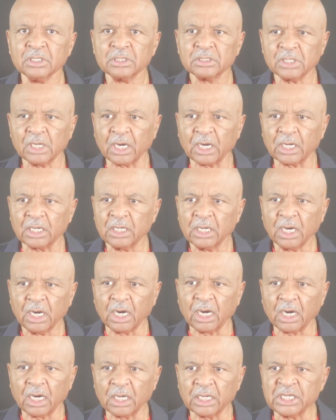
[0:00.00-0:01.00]

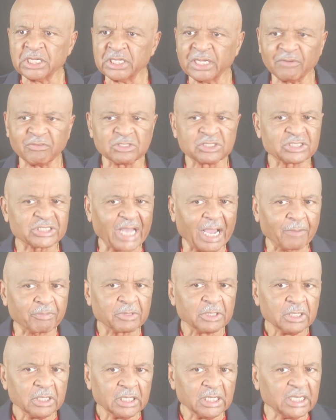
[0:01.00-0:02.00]
He never
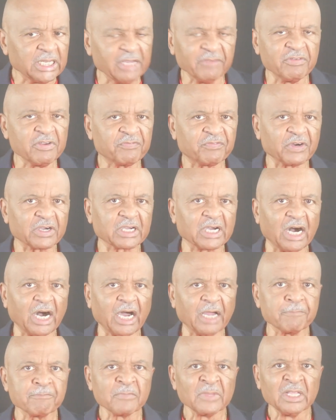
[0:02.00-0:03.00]
stopped living for
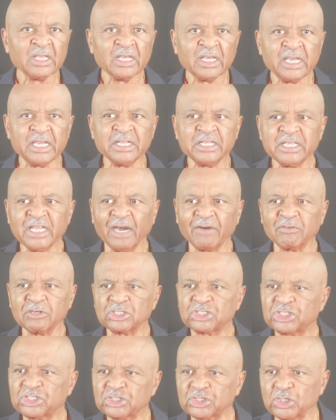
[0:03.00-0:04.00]
God. He never
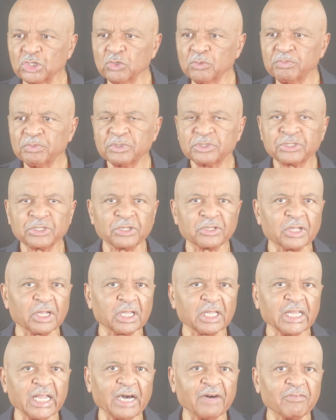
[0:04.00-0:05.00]
stooped to the
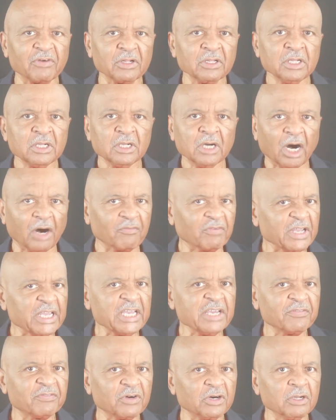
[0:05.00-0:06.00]
level of
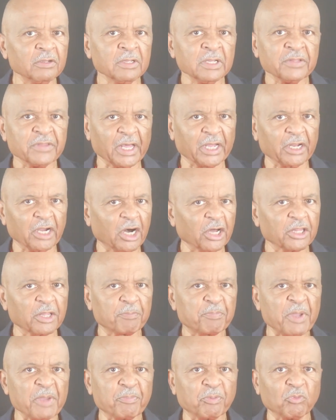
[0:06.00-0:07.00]
evil that
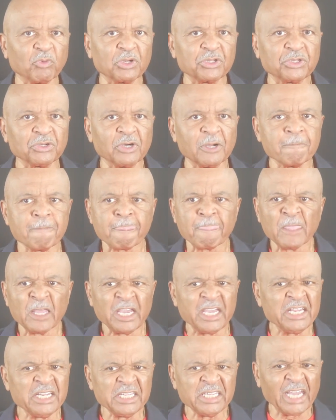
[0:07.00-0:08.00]
other people were doing.
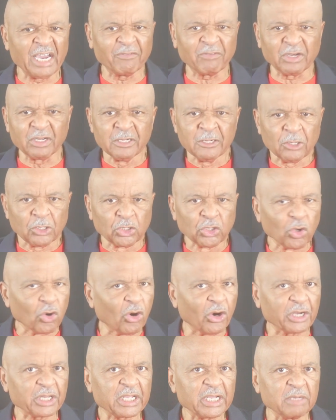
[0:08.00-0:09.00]
He never
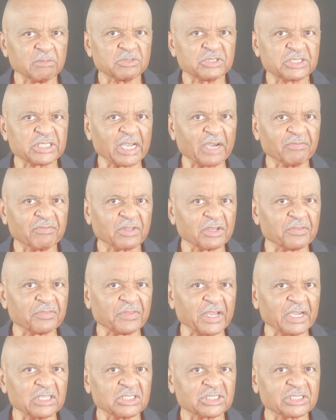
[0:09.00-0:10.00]
lowered himself to
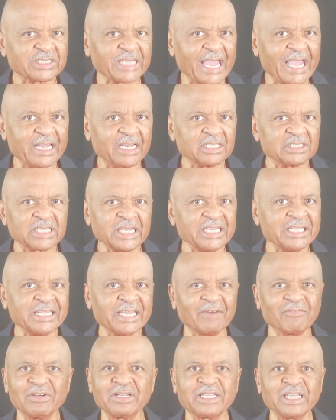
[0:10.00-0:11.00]
their standards. He
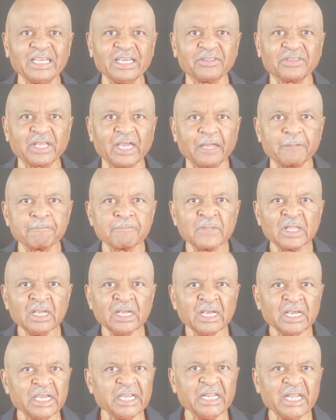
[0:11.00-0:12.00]
never did that.
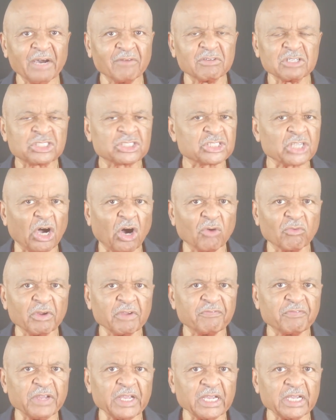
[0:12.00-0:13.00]
He never sought
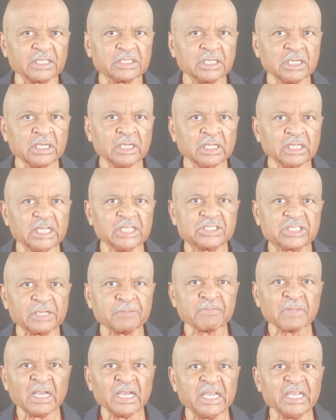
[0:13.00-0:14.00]
revenge.
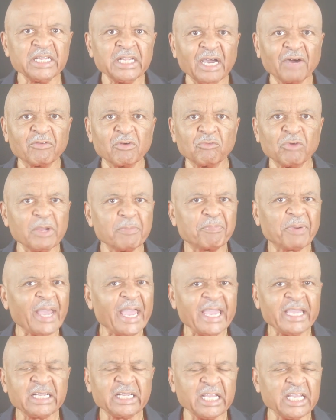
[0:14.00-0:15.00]
Listen, he never
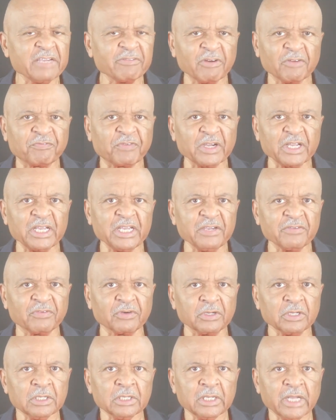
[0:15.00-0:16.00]
repaid evil for
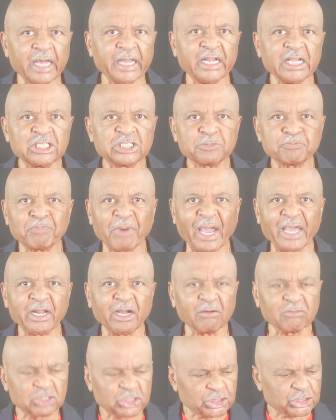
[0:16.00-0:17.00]
evil. And in spite
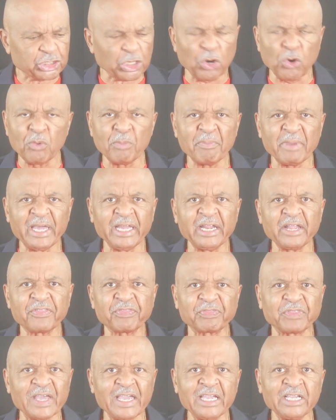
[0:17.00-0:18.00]
of so many
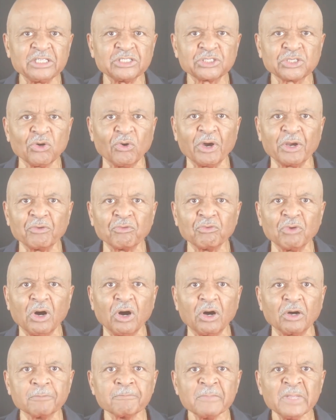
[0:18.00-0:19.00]
things going
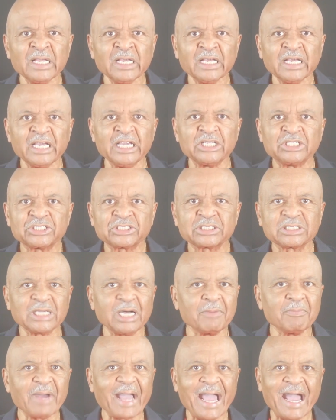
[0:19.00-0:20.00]
wrong, he
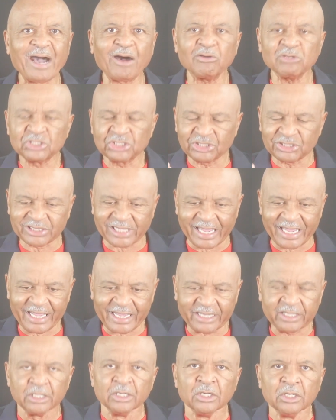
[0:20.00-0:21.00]
somehow
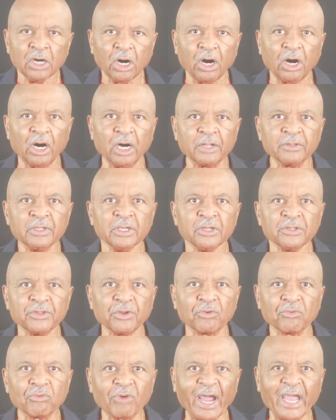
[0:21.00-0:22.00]
stayed on
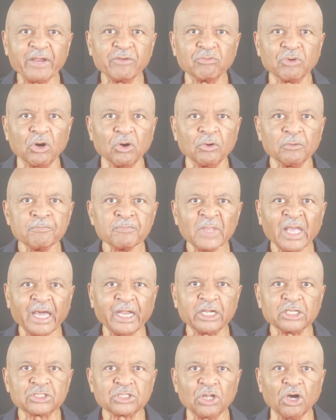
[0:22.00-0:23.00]
the right road.
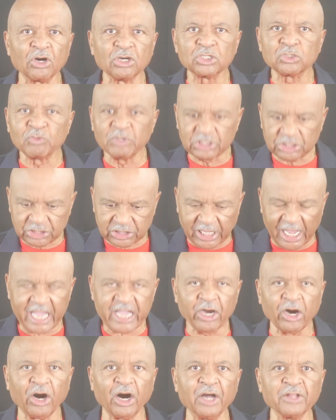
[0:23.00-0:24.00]
And as long as we
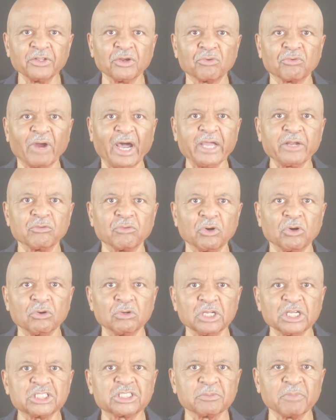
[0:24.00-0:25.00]
stay on the right
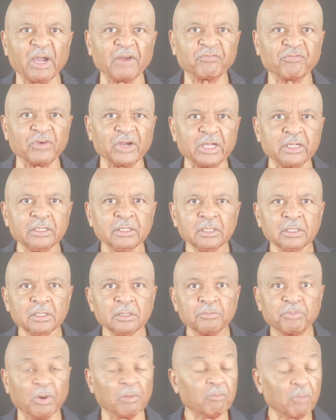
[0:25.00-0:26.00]
road, listen, my friend,
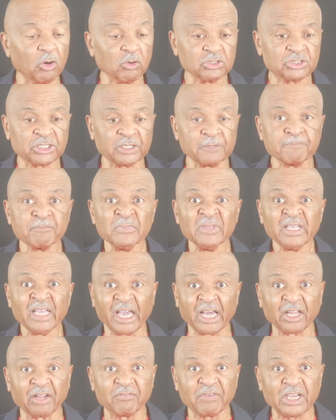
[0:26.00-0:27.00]
promotion,
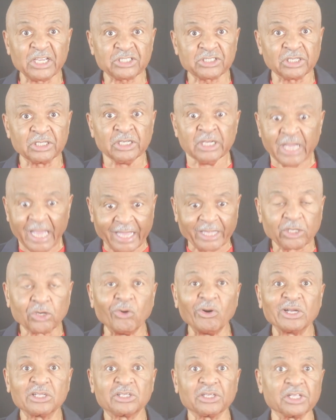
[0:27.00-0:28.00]
elevation, and
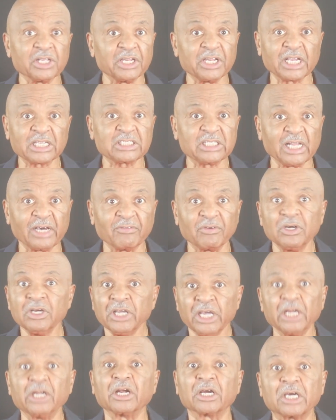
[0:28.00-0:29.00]
going to the next level,
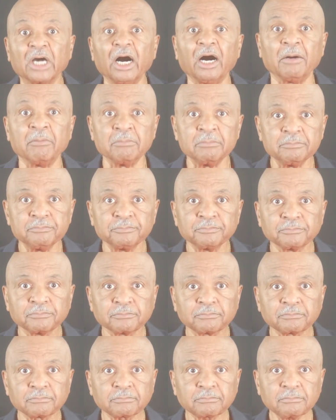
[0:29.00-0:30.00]
it'll come.
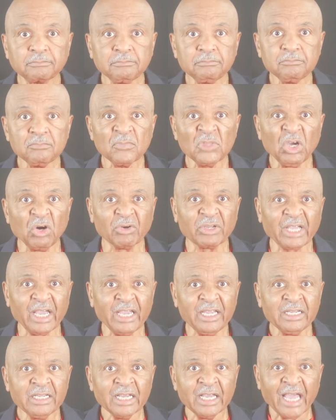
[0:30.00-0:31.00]

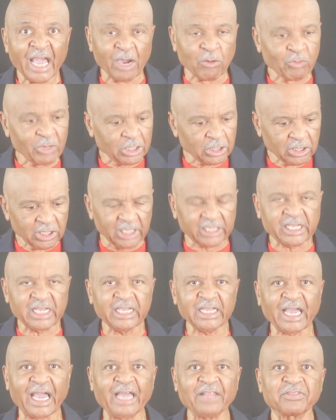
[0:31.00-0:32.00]
Okay? And when
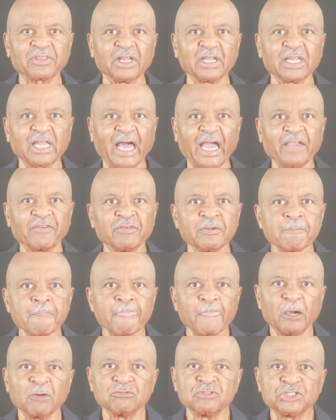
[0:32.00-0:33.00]
looking at the life
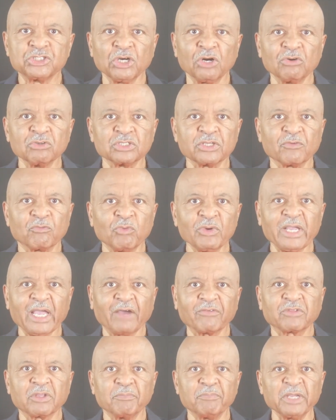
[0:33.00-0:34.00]
of Joseph, we
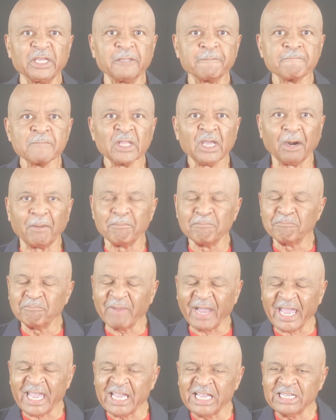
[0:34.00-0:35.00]
have to be
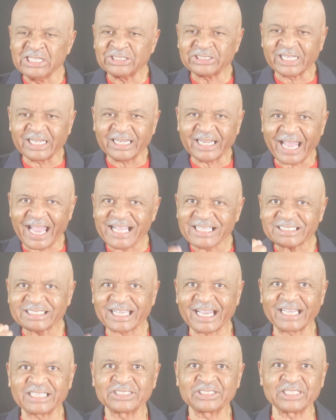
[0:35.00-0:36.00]
amazed and ask
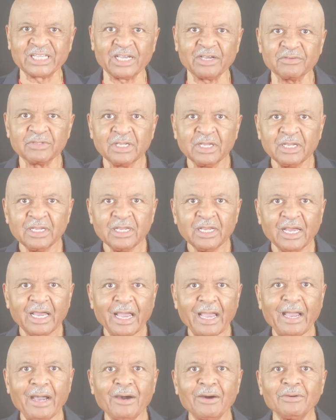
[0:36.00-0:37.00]
ourselves,
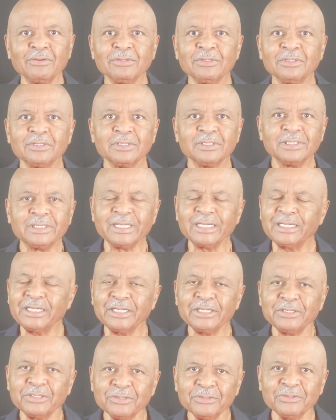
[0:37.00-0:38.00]
how did
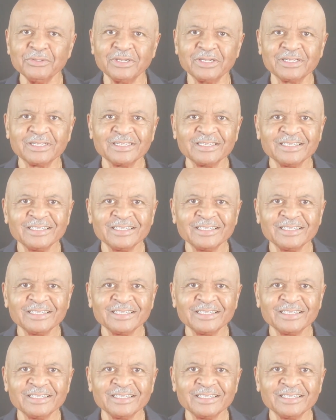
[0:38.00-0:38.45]
he do it?